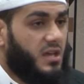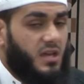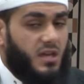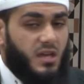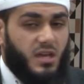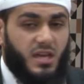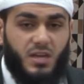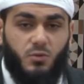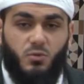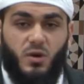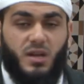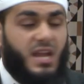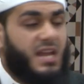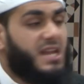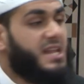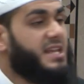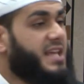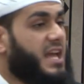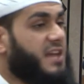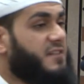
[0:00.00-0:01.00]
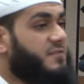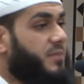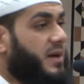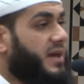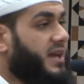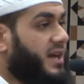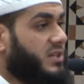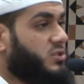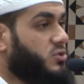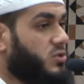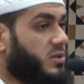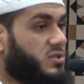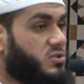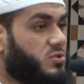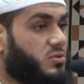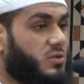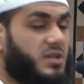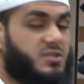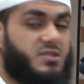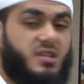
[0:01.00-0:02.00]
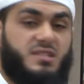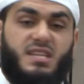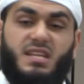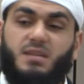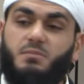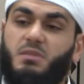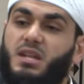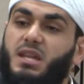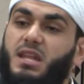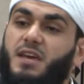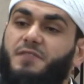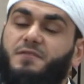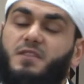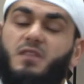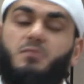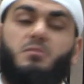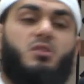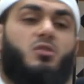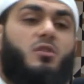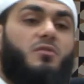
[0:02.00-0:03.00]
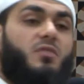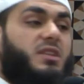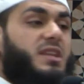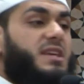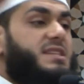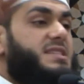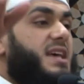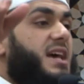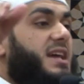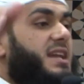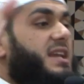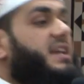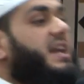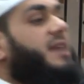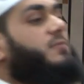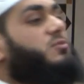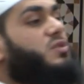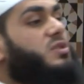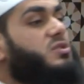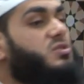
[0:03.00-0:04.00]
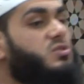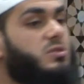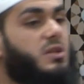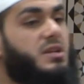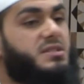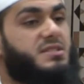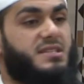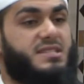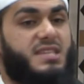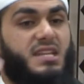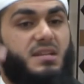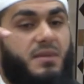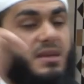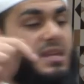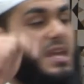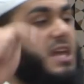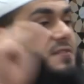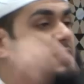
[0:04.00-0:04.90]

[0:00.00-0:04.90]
He went and he gave bay'ah to Rasulullah sallallahu alaihi wasallam. He left the middle of the desert and he came to Rasulullah sallallahu alaihi wasallam and gave